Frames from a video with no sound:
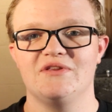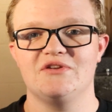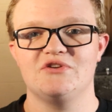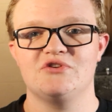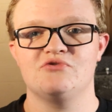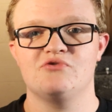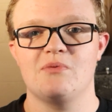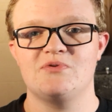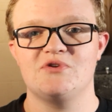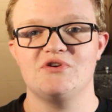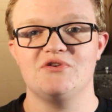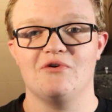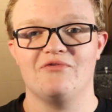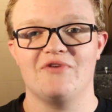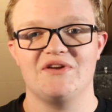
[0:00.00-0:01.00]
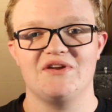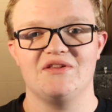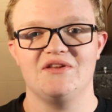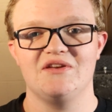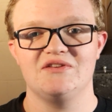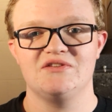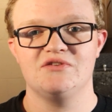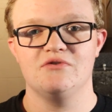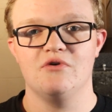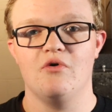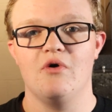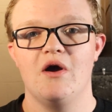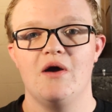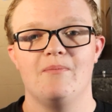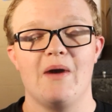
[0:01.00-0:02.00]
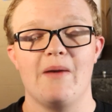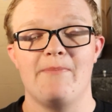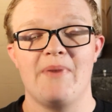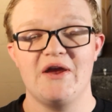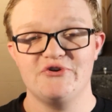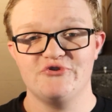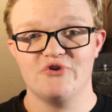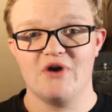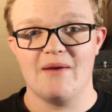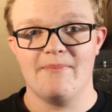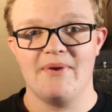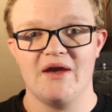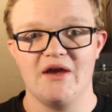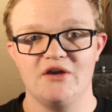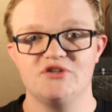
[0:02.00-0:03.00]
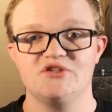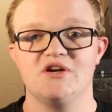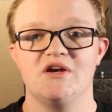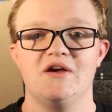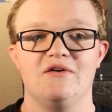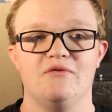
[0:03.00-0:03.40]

in the description, you'll find a link to my Patreon page,